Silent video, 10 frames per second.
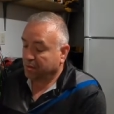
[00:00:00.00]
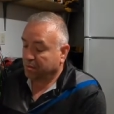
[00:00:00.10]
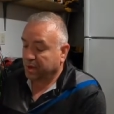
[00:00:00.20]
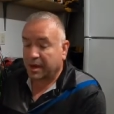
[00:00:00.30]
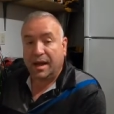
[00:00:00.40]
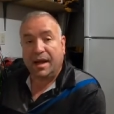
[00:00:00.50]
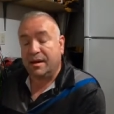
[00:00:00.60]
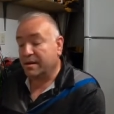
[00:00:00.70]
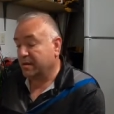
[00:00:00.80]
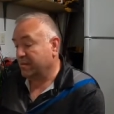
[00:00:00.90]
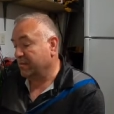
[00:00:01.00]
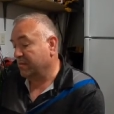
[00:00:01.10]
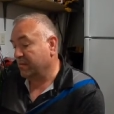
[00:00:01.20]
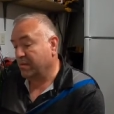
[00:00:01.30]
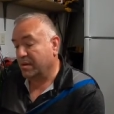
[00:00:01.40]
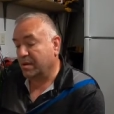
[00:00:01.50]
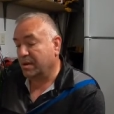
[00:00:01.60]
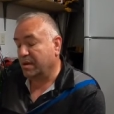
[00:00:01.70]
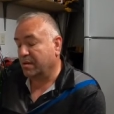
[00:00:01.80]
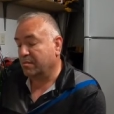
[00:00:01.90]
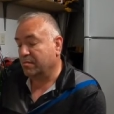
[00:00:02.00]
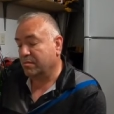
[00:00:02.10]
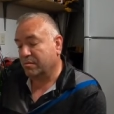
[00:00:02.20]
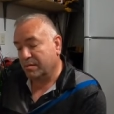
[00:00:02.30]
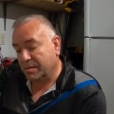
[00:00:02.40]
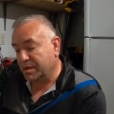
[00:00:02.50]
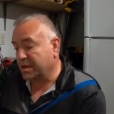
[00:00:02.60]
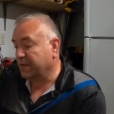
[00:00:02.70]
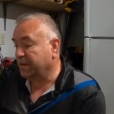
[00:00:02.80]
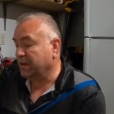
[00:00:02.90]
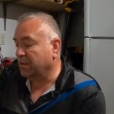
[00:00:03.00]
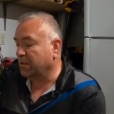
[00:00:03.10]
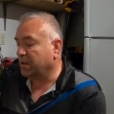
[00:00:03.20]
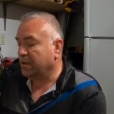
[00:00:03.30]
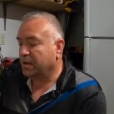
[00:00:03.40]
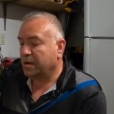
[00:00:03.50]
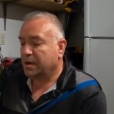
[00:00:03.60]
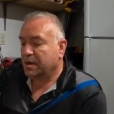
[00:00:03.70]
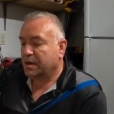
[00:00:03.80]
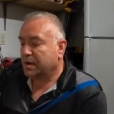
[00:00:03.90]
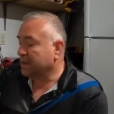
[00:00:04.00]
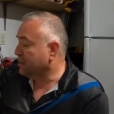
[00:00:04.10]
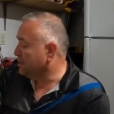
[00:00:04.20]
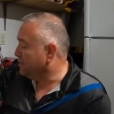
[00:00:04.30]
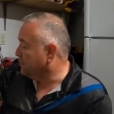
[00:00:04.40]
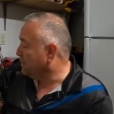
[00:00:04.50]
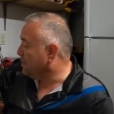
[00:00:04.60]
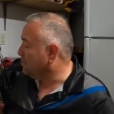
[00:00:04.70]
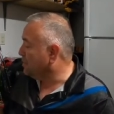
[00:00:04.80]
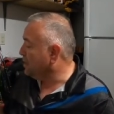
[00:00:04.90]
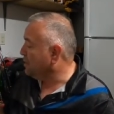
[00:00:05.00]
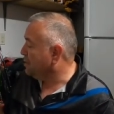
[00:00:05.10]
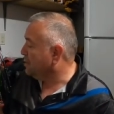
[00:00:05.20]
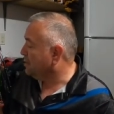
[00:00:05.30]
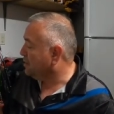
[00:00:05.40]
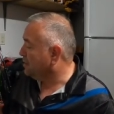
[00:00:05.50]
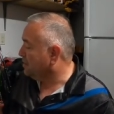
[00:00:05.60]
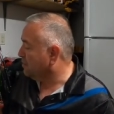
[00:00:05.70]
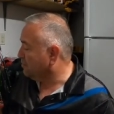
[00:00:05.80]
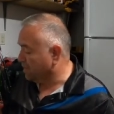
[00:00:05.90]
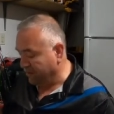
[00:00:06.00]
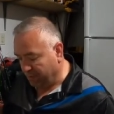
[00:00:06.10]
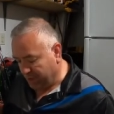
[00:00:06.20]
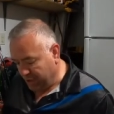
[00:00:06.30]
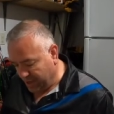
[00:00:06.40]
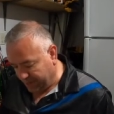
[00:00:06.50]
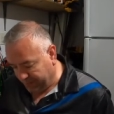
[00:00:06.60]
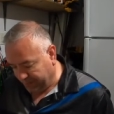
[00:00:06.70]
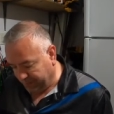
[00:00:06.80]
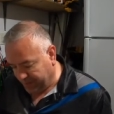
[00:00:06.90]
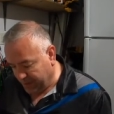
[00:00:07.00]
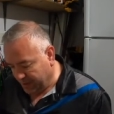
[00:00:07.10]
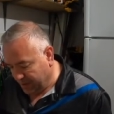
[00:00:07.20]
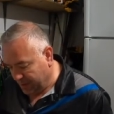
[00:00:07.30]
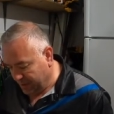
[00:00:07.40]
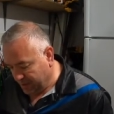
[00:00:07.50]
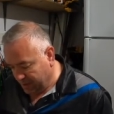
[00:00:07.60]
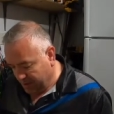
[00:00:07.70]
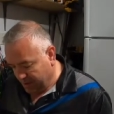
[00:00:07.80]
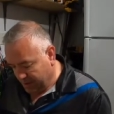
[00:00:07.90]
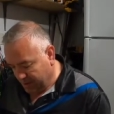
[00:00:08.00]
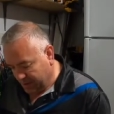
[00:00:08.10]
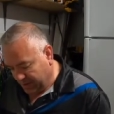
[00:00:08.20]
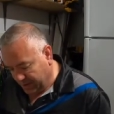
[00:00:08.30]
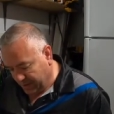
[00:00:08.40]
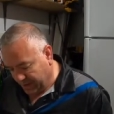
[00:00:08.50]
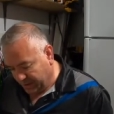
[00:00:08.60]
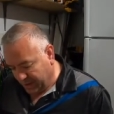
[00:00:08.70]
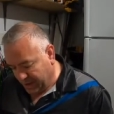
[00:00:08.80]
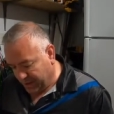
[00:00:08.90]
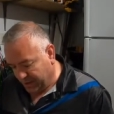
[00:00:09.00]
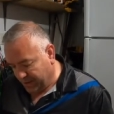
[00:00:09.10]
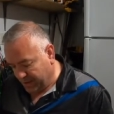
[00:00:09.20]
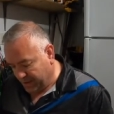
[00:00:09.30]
But again, um, different lure, different company. We'll give them a shot. And let's see what else we got here.